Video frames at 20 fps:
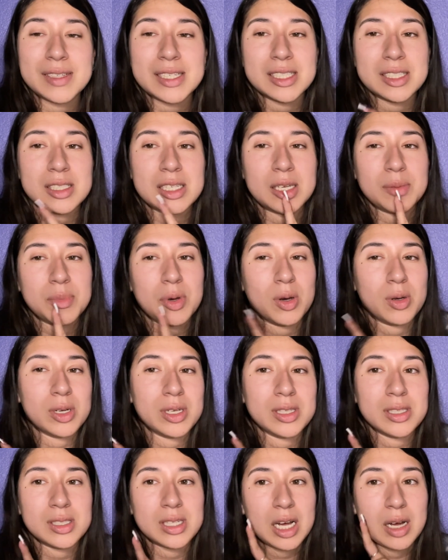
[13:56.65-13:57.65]
It's like
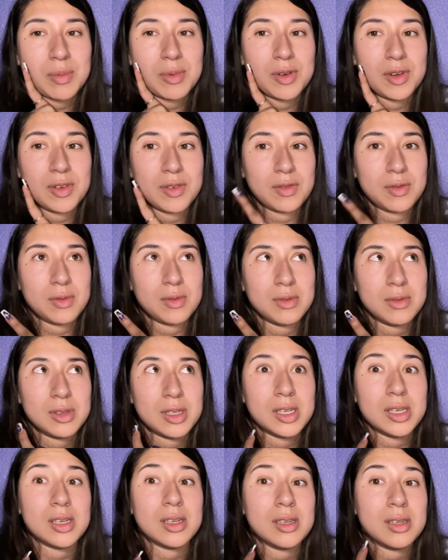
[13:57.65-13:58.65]
poking the top of
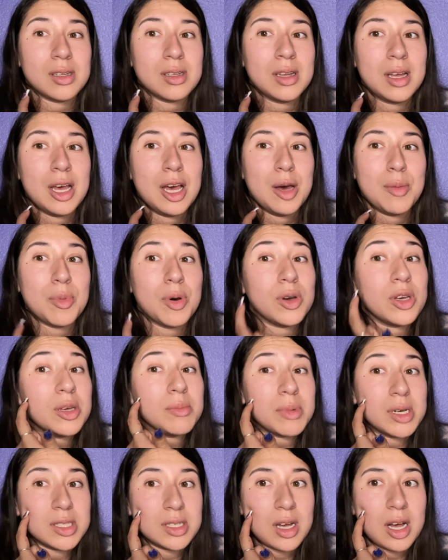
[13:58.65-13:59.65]
the, poking
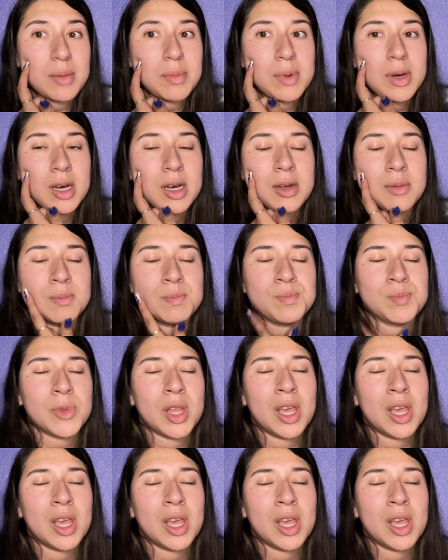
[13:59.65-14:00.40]
my top gum.